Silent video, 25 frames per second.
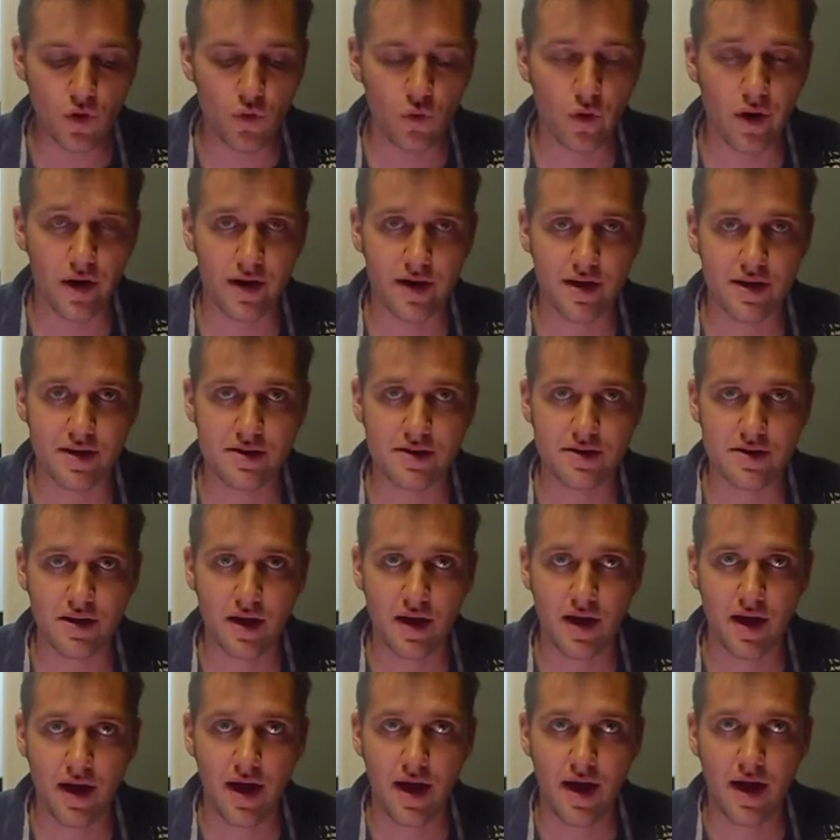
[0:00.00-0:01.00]
Whereas
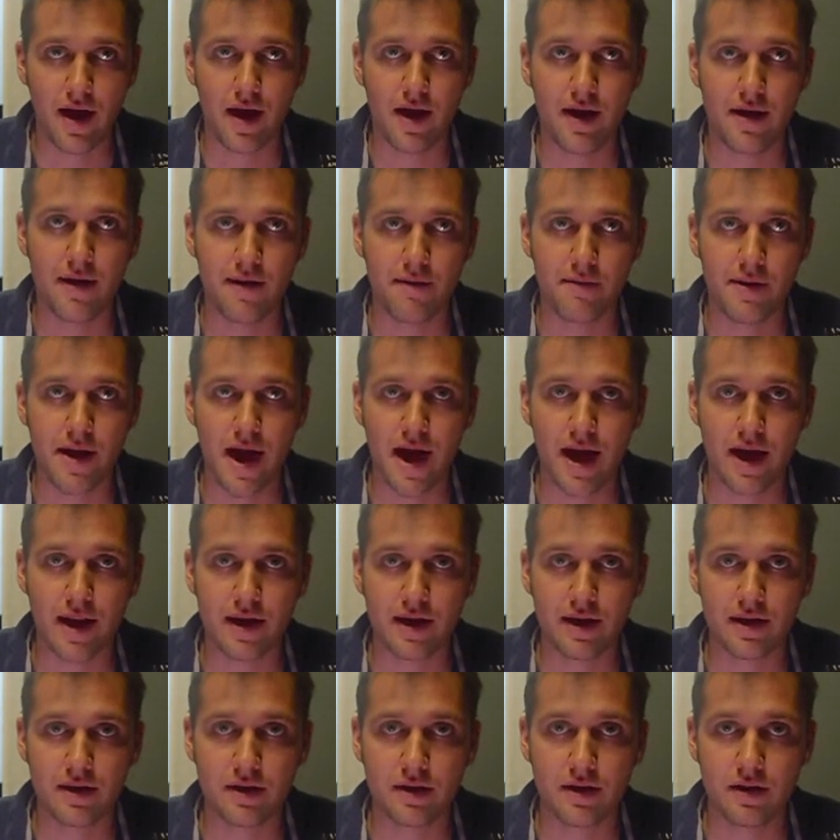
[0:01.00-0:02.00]

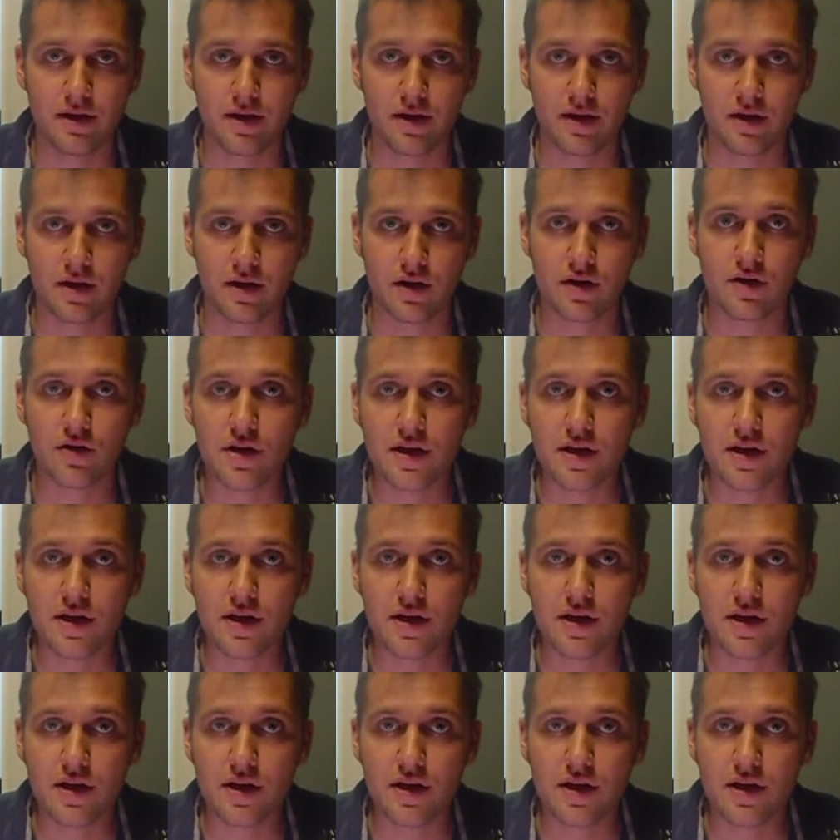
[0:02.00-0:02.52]
adding the